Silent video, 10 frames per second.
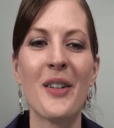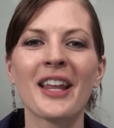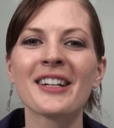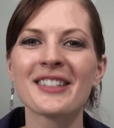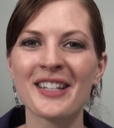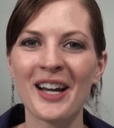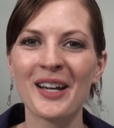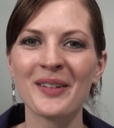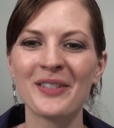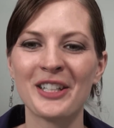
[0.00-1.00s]
next
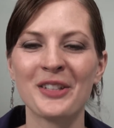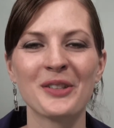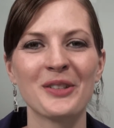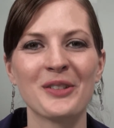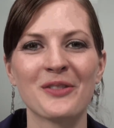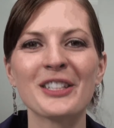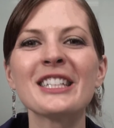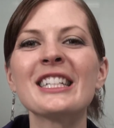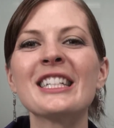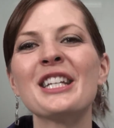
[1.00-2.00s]
time you
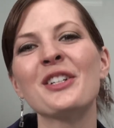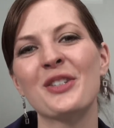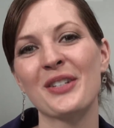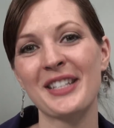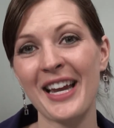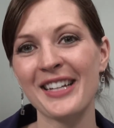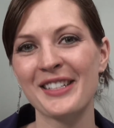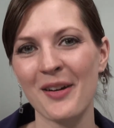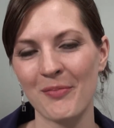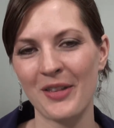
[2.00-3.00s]
really need to say
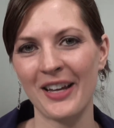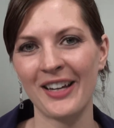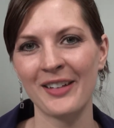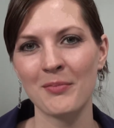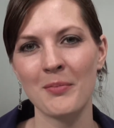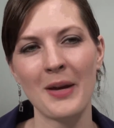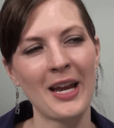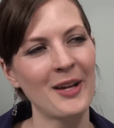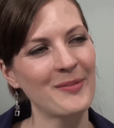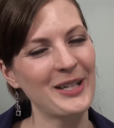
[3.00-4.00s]
something,
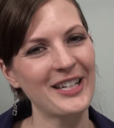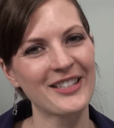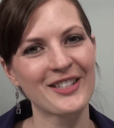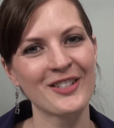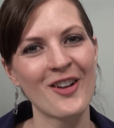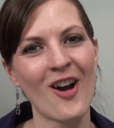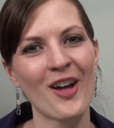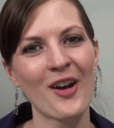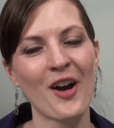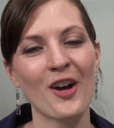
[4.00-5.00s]
maybe it's
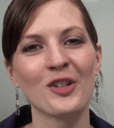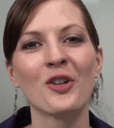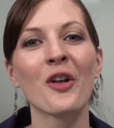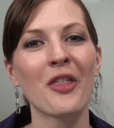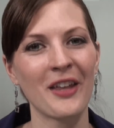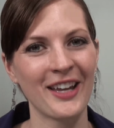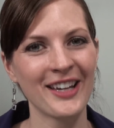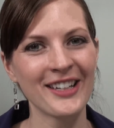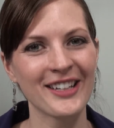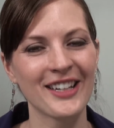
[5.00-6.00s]
not a good
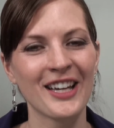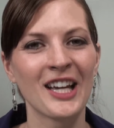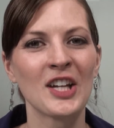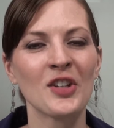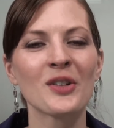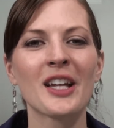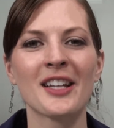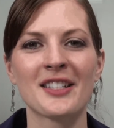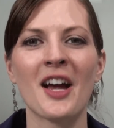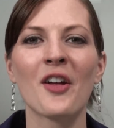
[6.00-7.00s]
thing, you
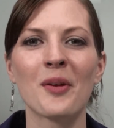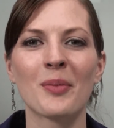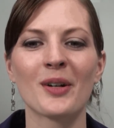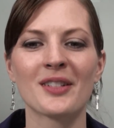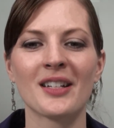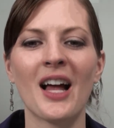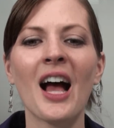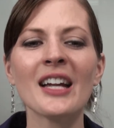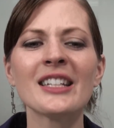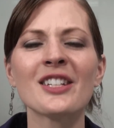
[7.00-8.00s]
can tell the person,
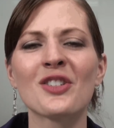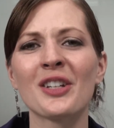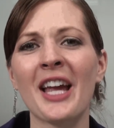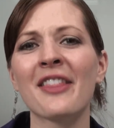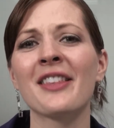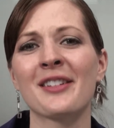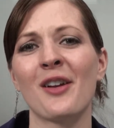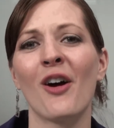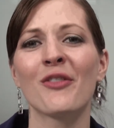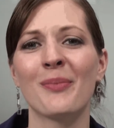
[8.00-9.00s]
I need to get this
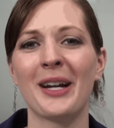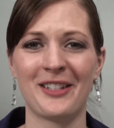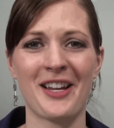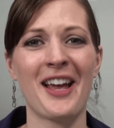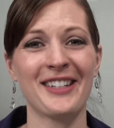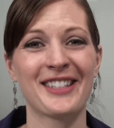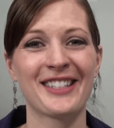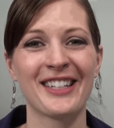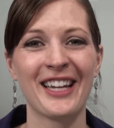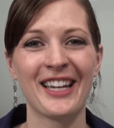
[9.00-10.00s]
off my
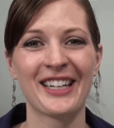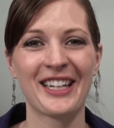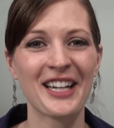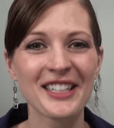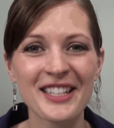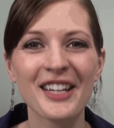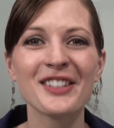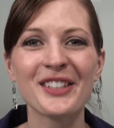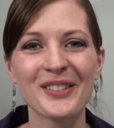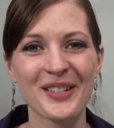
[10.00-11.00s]
chest. Can I
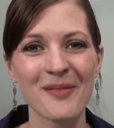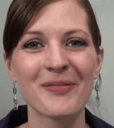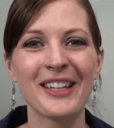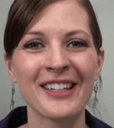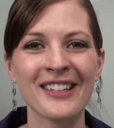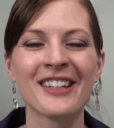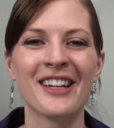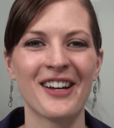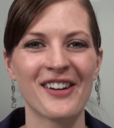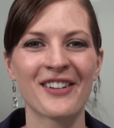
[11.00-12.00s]
tell you something?
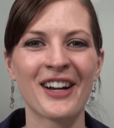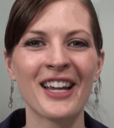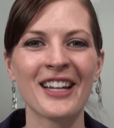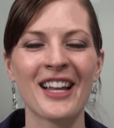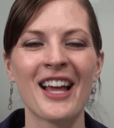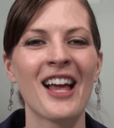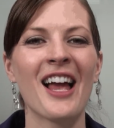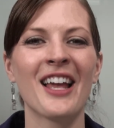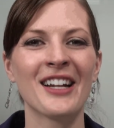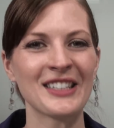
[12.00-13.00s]
Alright,
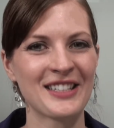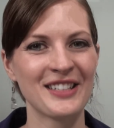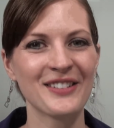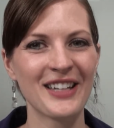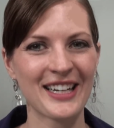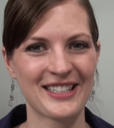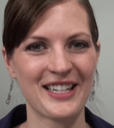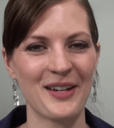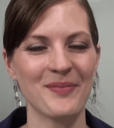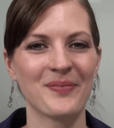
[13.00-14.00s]
and I'll see you next
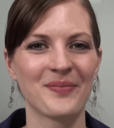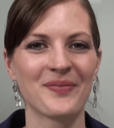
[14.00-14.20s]
time.